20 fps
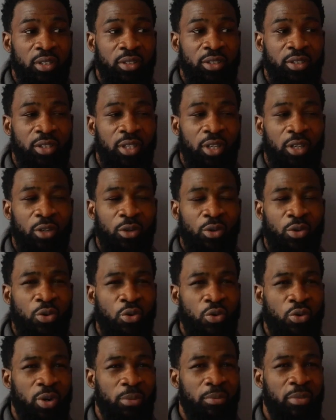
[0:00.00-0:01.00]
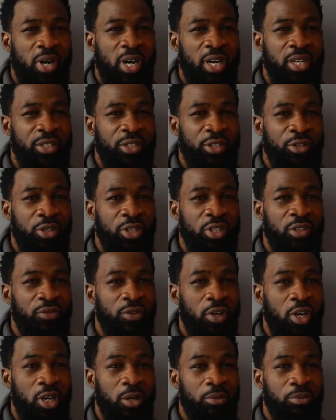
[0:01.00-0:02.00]
So who am I to give
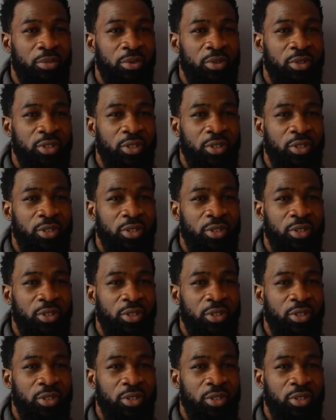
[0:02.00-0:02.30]
up?